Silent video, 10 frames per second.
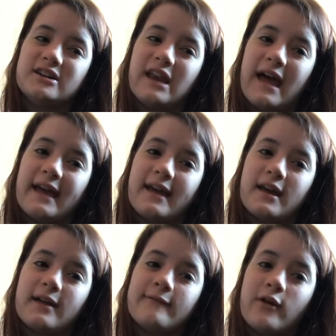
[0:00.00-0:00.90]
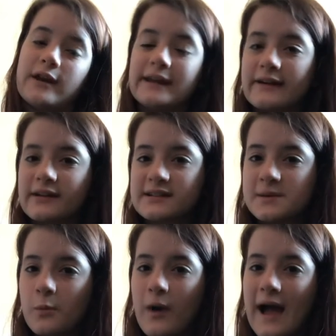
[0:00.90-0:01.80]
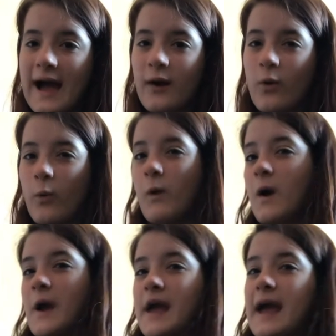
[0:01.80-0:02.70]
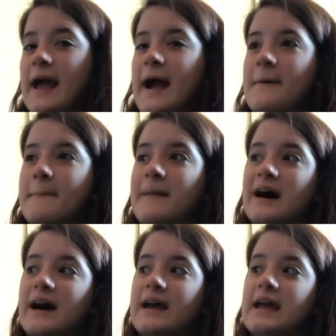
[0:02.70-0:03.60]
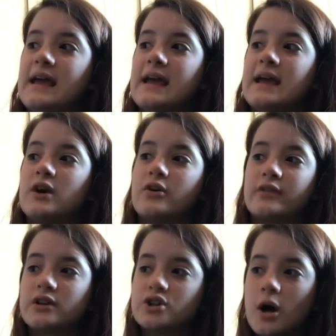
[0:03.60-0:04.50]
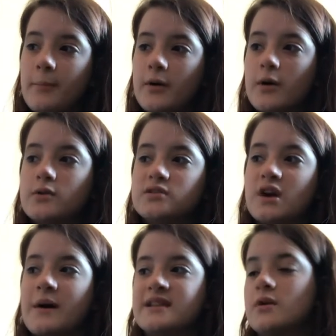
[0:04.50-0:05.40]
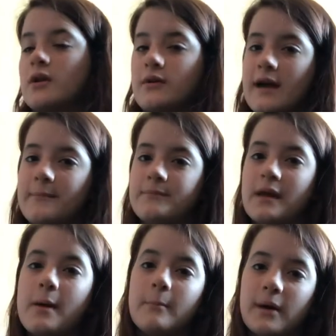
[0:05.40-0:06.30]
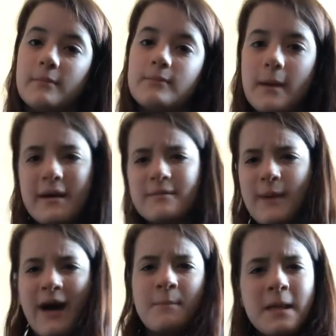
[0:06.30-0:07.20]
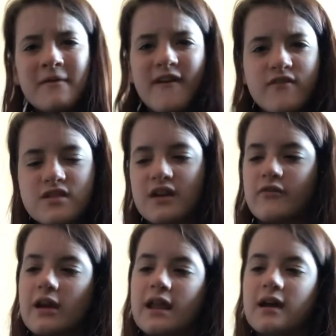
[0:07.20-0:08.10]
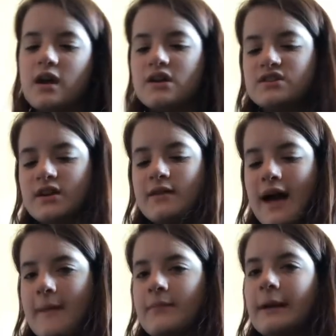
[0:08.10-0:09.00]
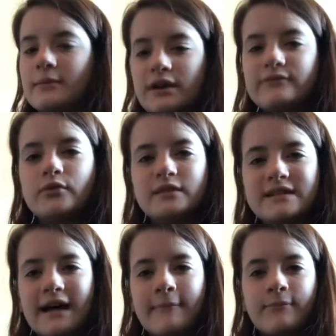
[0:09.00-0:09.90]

like volunteering somewhere, or working at my current job, so I don't know yet, but a bit of everything really. So yeah, I'm looking forward to that.